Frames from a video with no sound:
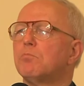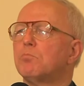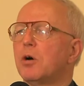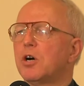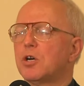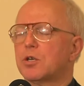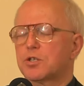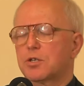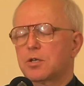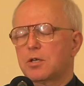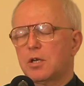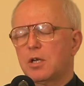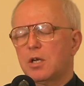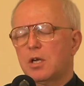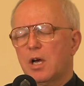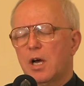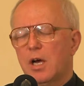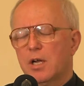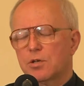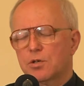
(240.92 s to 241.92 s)
mercy
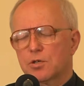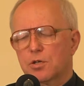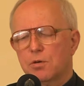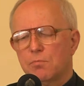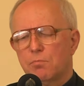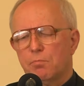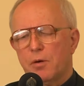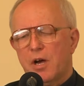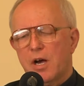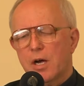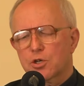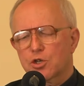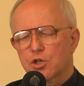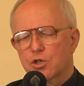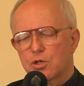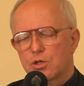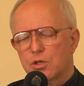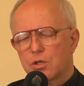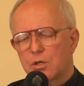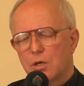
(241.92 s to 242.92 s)
and
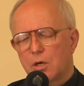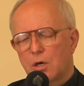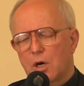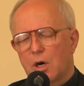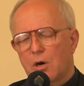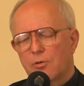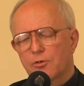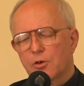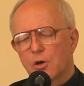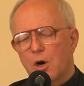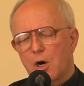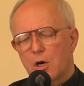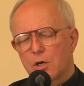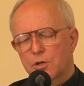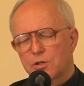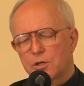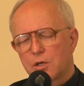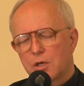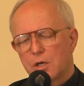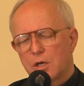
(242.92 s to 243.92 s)
compassion of
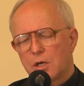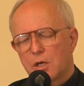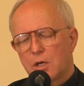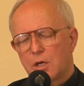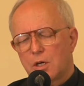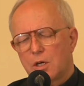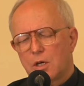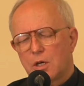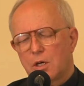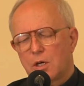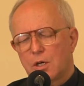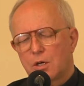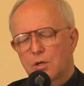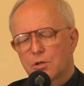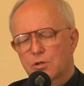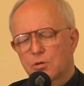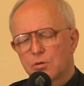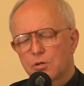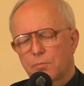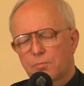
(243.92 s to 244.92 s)
God
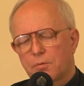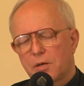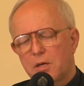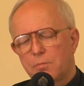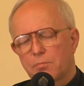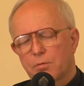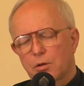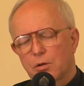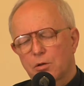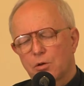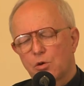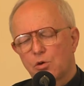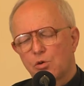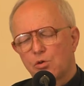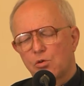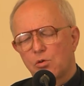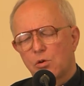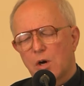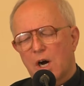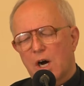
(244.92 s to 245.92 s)
to the people
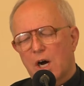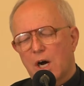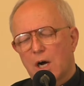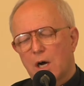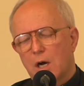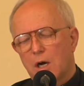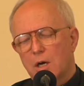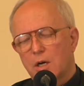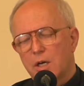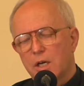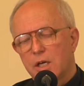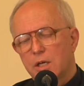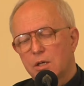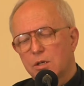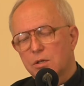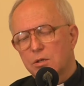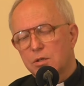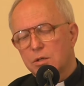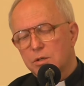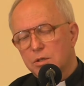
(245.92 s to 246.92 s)
who are
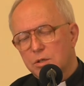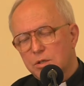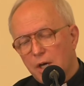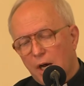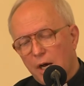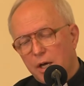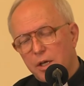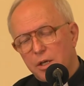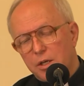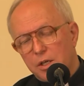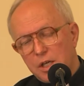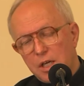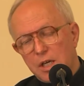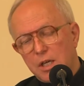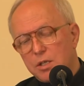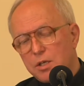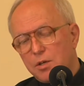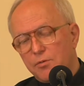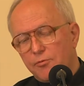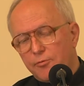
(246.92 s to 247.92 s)
in dire
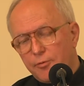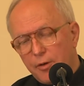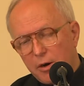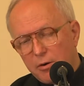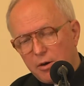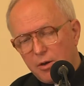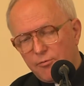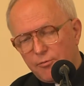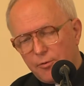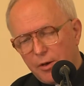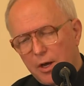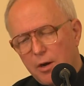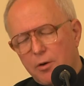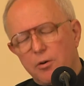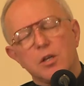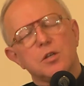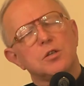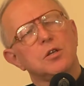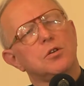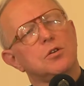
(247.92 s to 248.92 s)
need in very
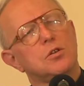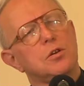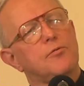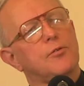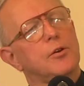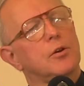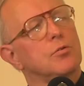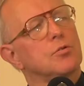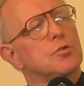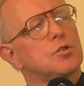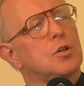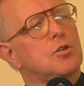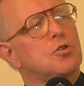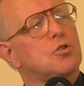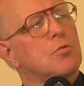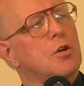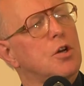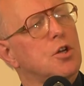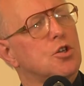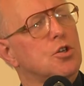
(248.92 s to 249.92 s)
varied and difficult
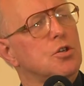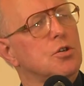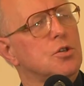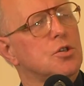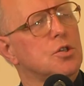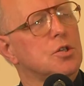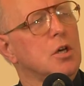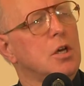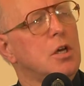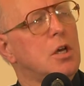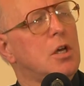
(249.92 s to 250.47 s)
situations.